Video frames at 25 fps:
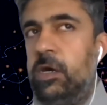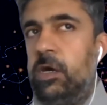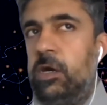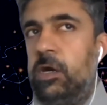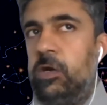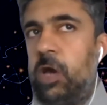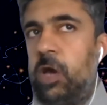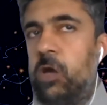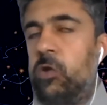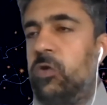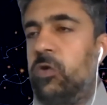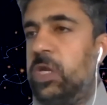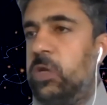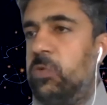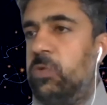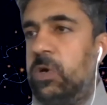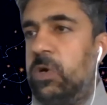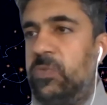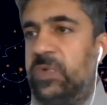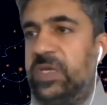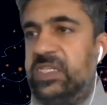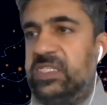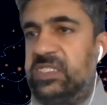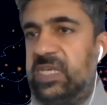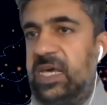not only were
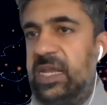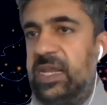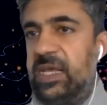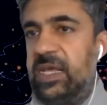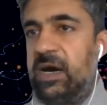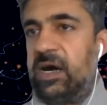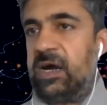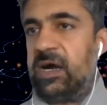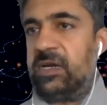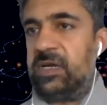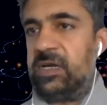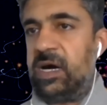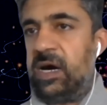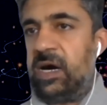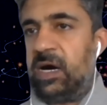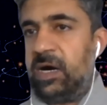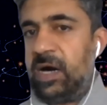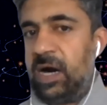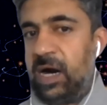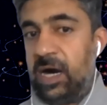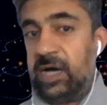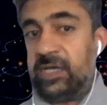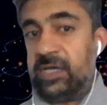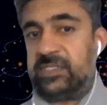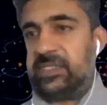we setting
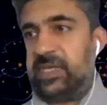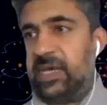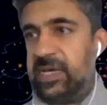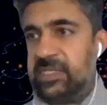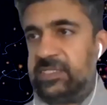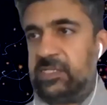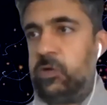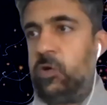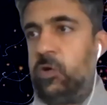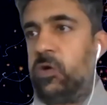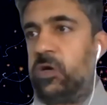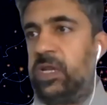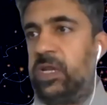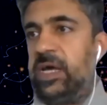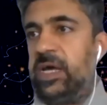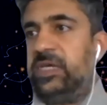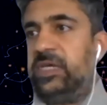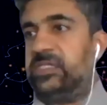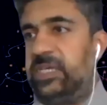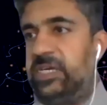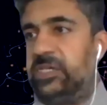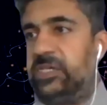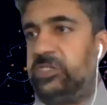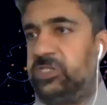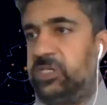us as an
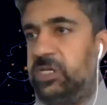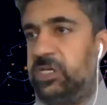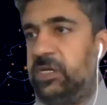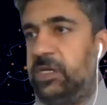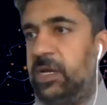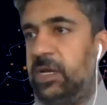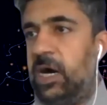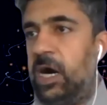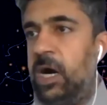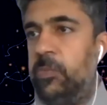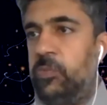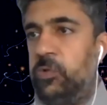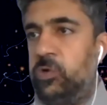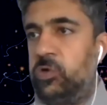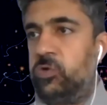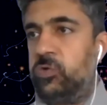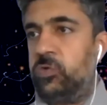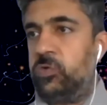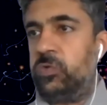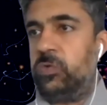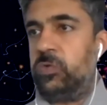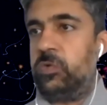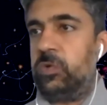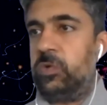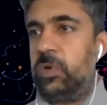organization up
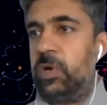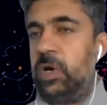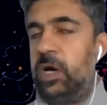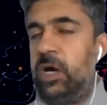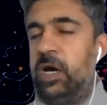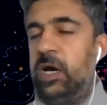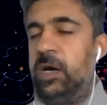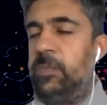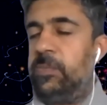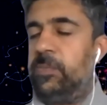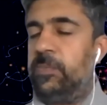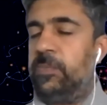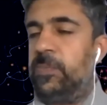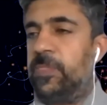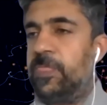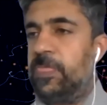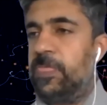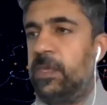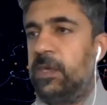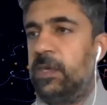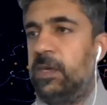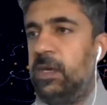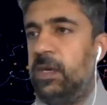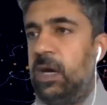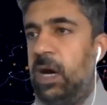
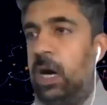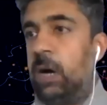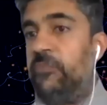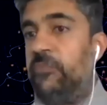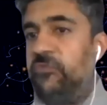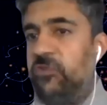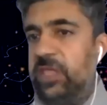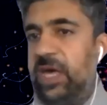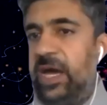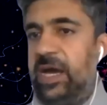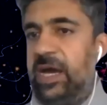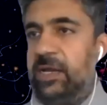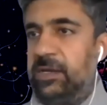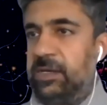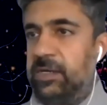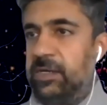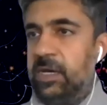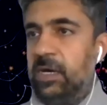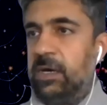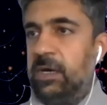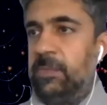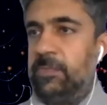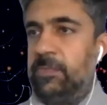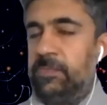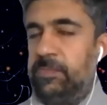for that,
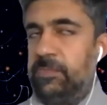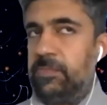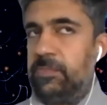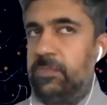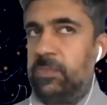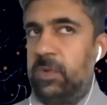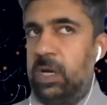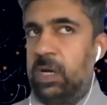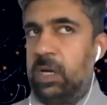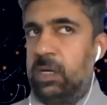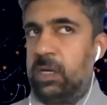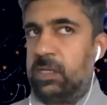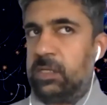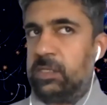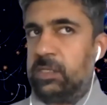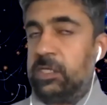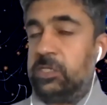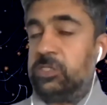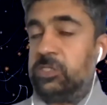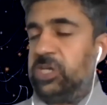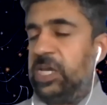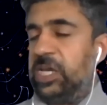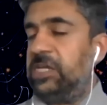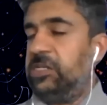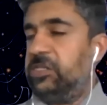the
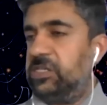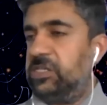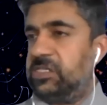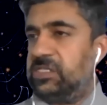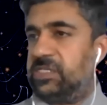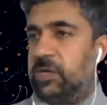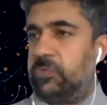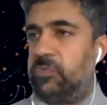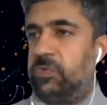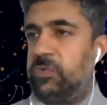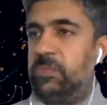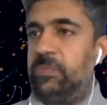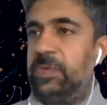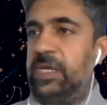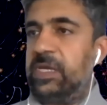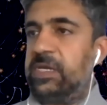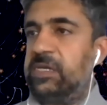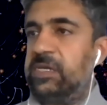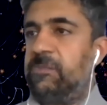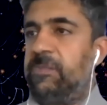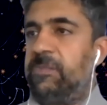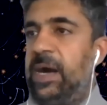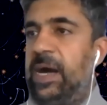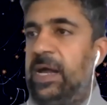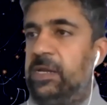changes that were being
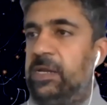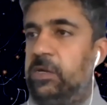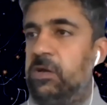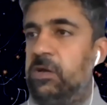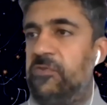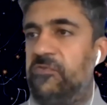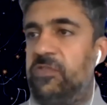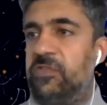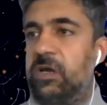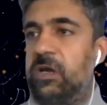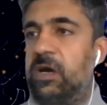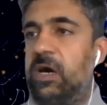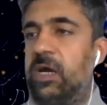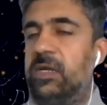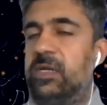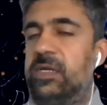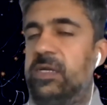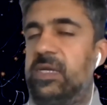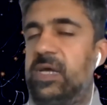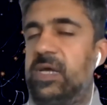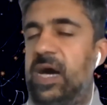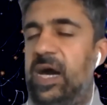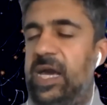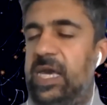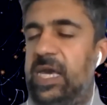demanded of the
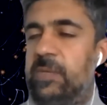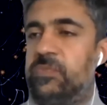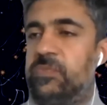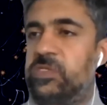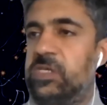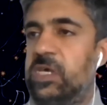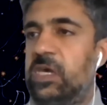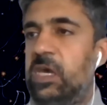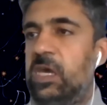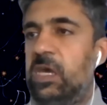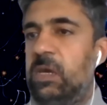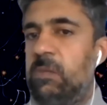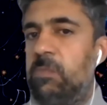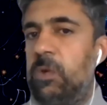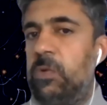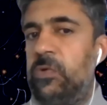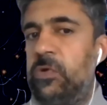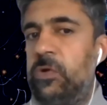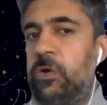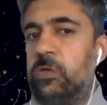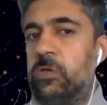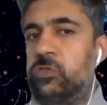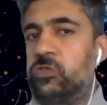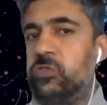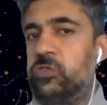current times, but we
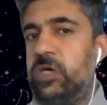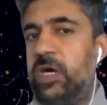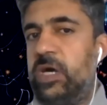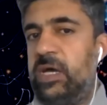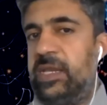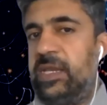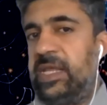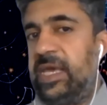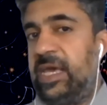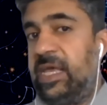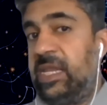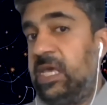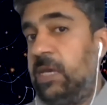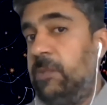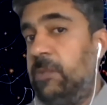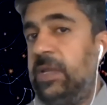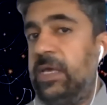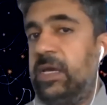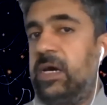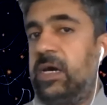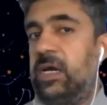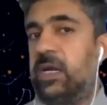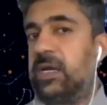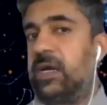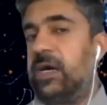were also
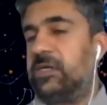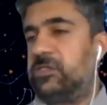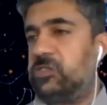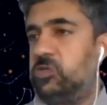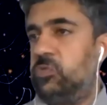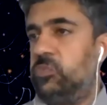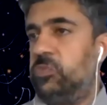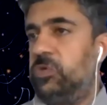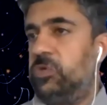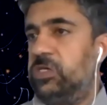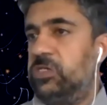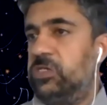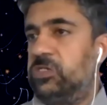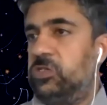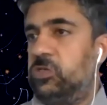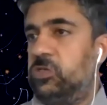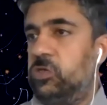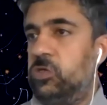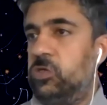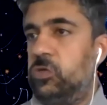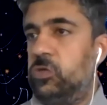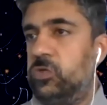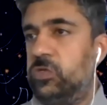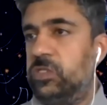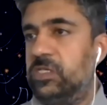enabling our customers
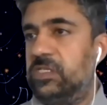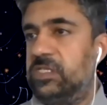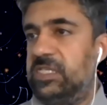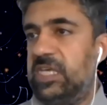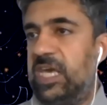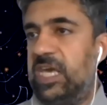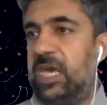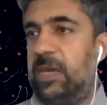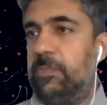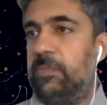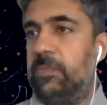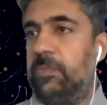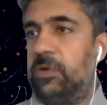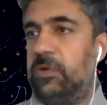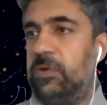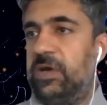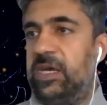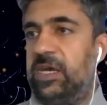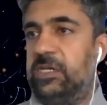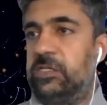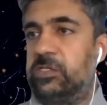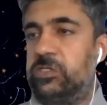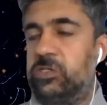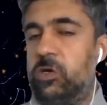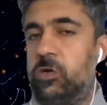to do the same,
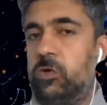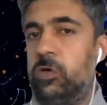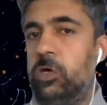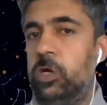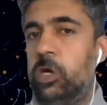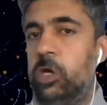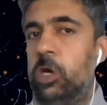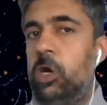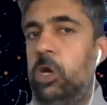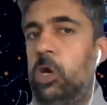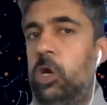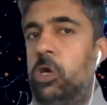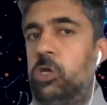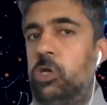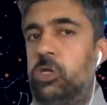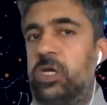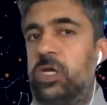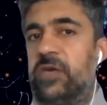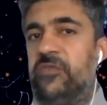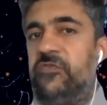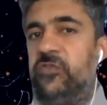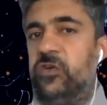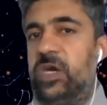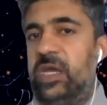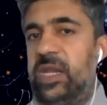right? So to
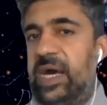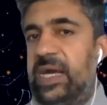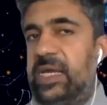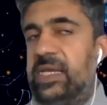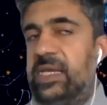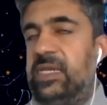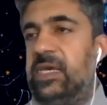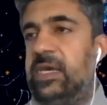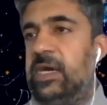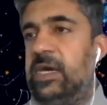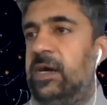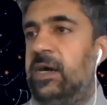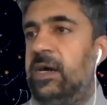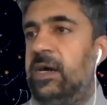give you an idea,